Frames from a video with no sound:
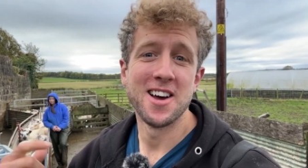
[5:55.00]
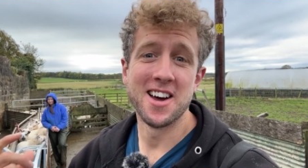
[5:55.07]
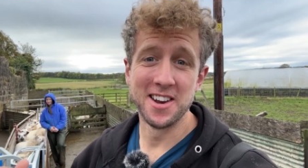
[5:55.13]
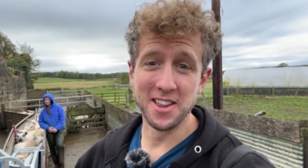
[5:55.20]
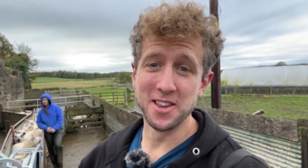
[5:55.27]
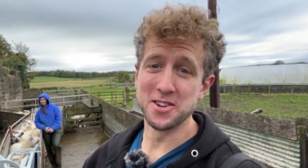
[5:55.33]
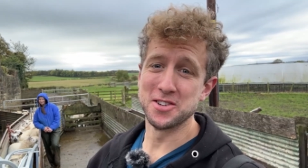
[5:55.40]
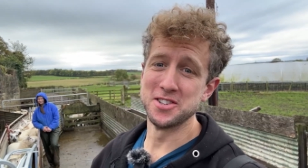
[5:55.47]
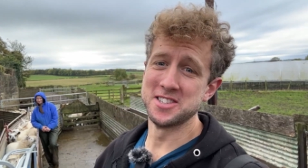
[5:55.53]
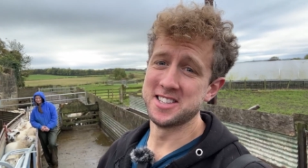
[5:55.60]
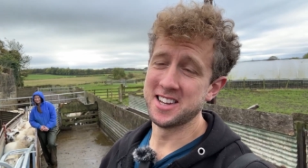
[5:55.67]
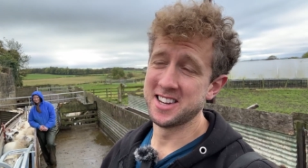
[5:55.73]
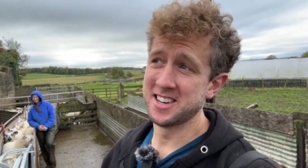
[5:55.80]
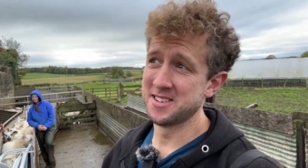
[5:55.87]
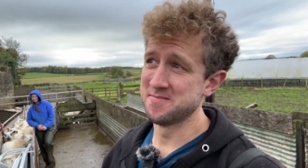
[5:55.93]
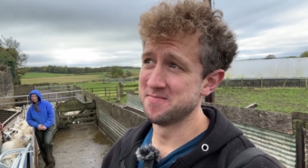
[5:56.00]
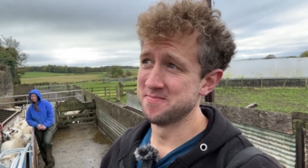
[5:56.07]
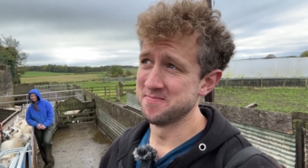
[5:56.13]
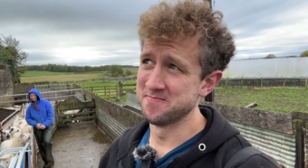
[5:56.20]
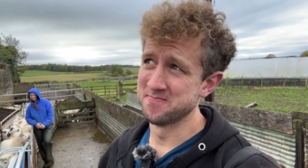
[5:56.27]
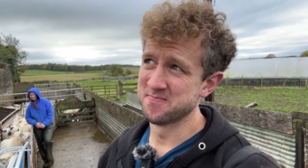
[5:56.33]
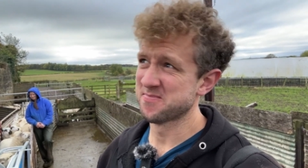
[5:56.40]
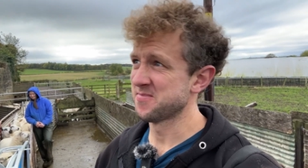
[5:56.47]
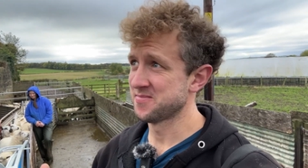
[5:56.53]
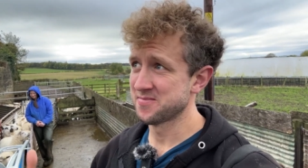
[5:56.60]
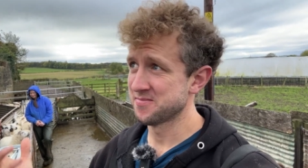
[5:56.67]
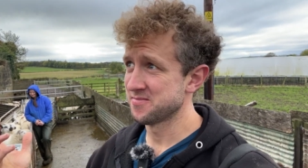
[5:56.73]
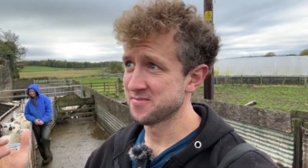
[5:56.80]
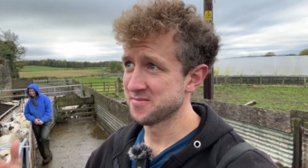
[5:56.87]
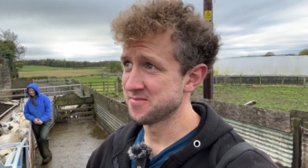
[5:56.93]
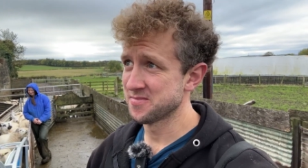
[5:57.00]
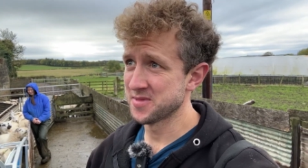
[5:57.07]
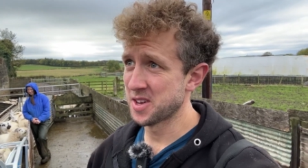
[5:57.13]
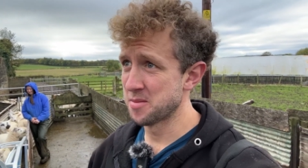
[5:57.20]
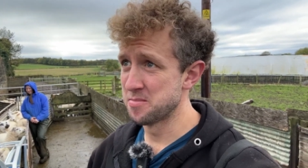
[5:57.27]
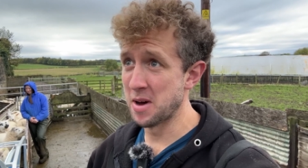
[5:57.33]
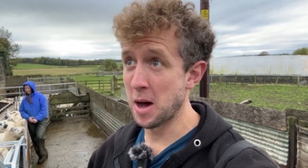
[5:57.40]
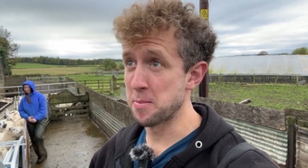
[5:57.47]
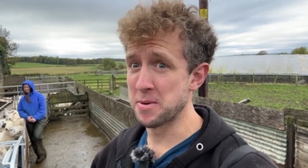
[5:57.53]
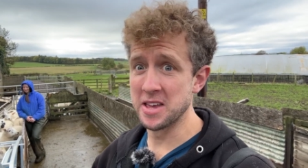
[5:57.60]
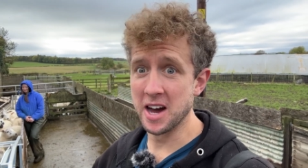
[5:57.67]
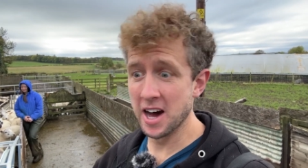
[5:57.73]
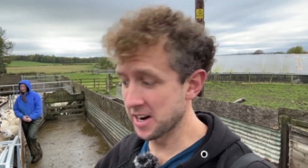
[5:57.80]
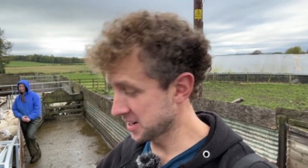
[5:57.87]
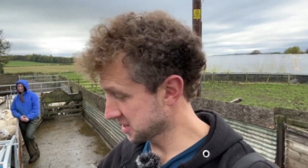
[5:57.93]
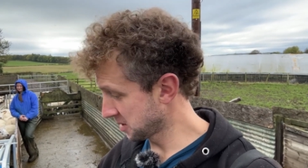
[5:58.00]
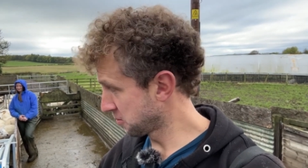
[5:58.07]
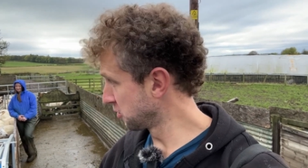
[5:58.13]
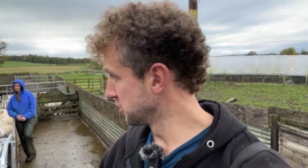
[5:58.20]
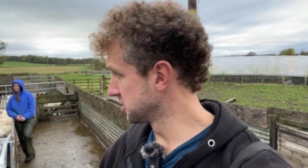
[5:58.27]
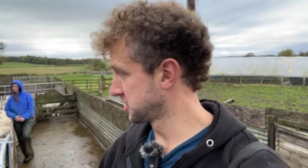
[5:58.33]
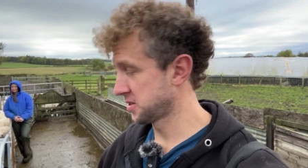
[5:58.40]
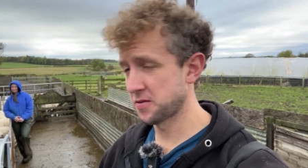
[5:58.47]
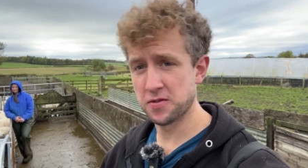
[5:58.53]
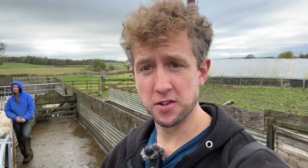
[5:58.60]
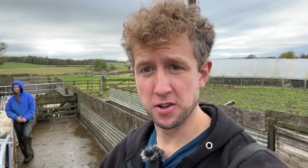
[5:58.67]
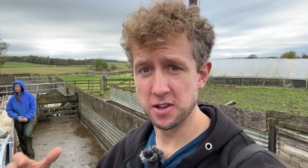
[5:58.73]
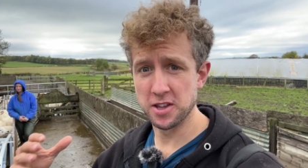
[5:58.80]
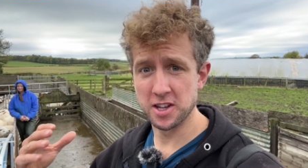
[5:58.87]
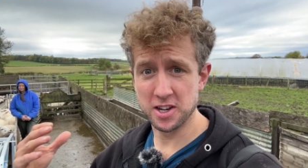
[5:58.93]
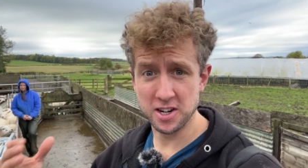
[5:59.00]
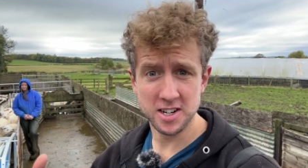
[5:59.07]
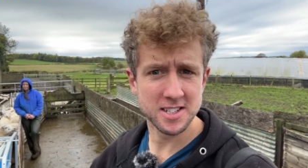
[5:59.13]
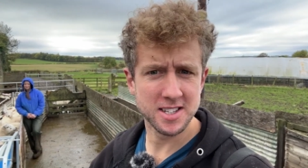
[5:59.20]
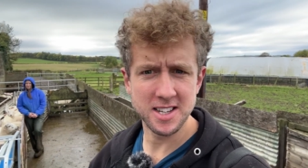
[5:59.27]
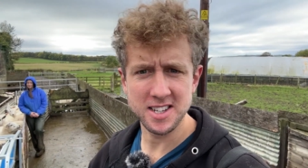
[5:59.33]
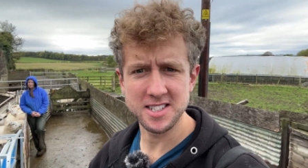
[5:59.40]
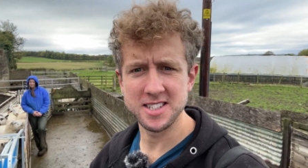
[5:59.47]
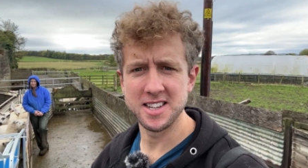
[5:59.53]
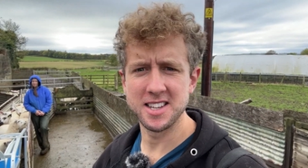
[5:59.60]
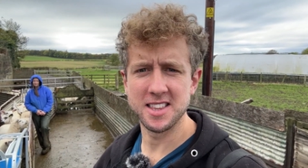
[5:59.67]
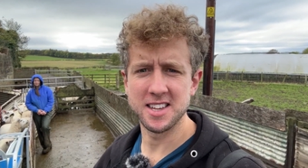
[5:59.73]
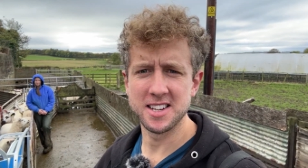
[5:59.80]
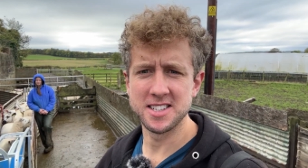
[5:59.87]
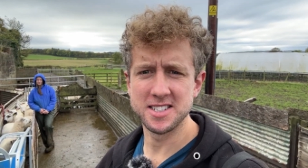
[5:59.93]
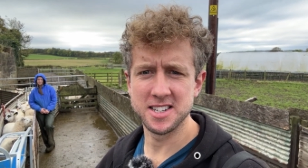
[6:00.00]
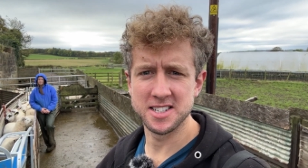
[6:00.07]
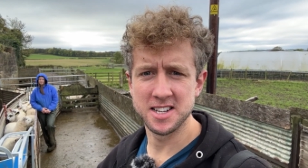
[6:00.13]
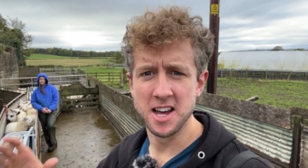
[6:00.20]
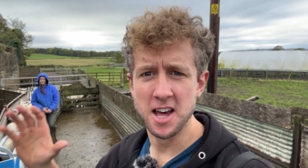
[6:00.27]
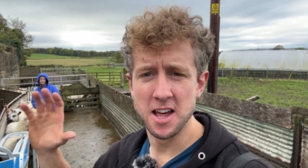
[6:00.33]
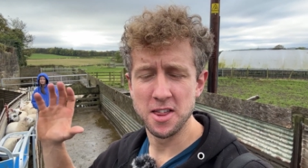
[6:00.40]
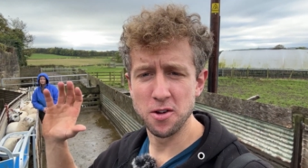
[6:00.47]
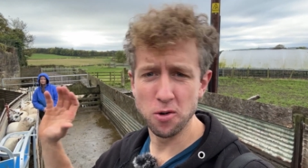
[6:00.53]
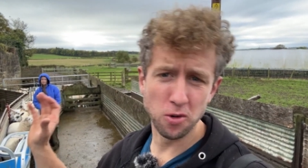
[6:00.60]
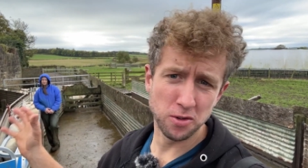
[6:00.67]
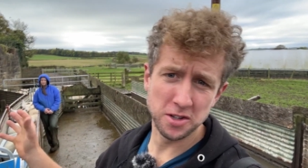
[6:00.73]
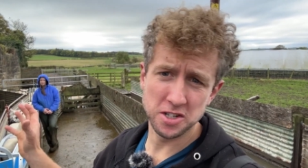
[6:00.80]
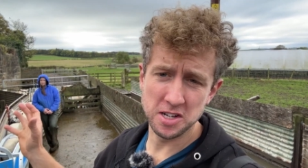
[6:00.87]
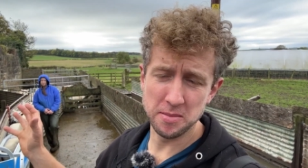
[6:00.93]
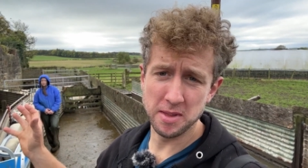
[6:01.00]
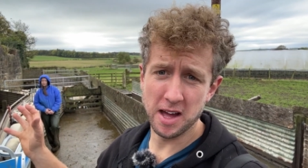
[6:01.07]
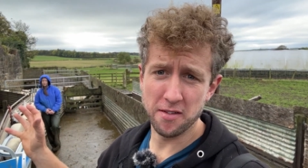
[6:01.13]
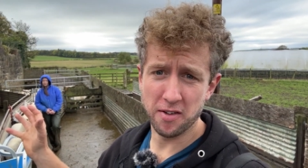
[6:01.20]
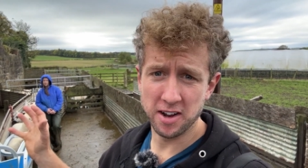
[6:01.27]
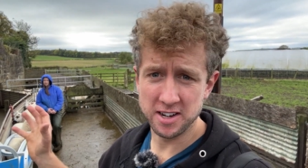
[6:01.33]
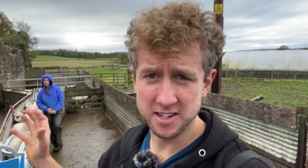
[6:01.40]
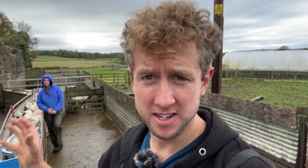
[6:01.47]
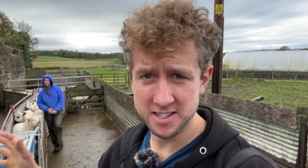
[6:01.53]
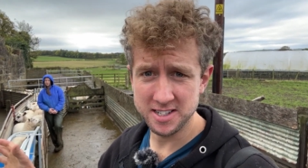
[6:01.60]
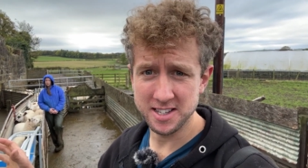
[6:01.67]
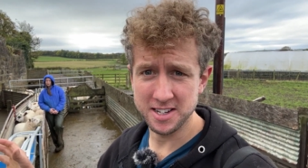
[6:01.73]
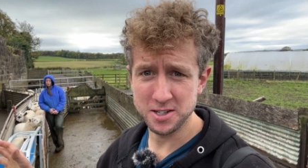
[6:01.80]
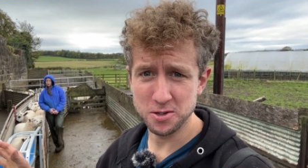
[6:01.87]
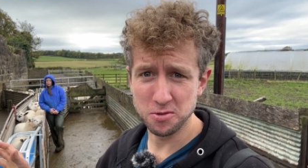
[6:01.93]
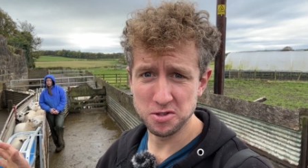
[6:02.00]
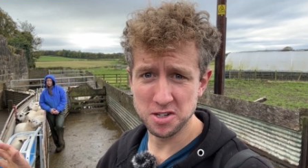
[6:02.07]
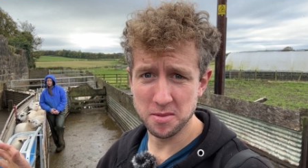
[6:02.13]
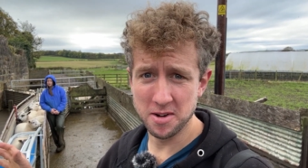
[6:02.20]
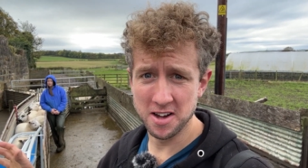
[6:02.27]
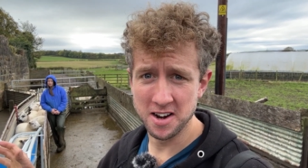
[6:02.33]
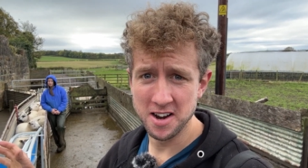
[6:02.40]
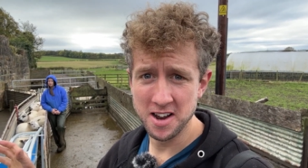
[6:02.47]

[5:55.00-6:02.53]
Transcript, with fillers: Another good um, bit of PR, I suppose, for the Crystalyx side of things is the only sheep that I've had Crystalyx all summer